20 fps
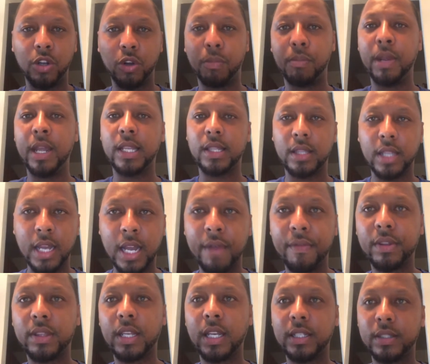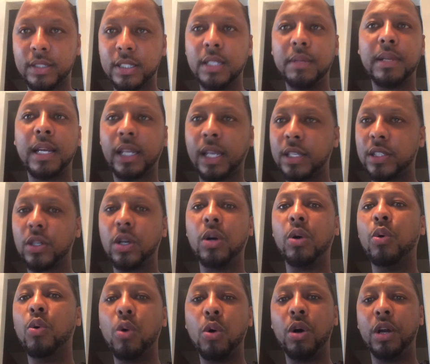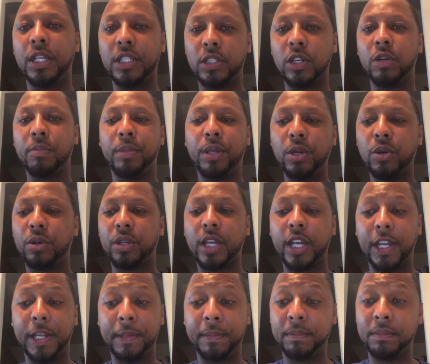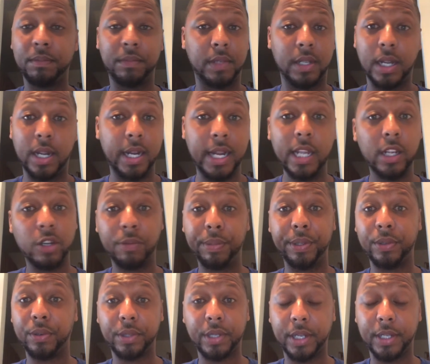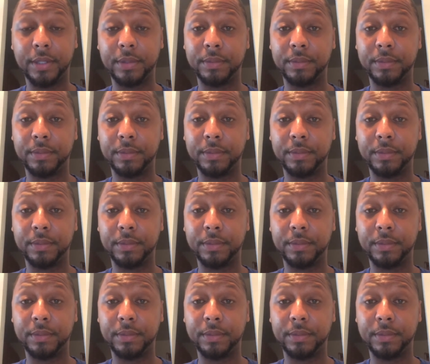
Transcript: make everything seem like it's going to be okay. It ain't going to be okay.